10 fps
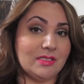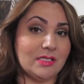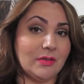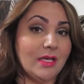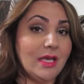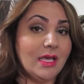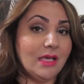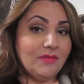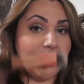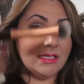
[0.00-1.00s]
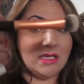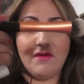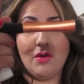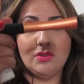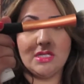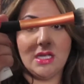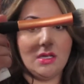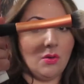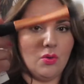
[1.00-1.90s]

So if you guys have an Ulta,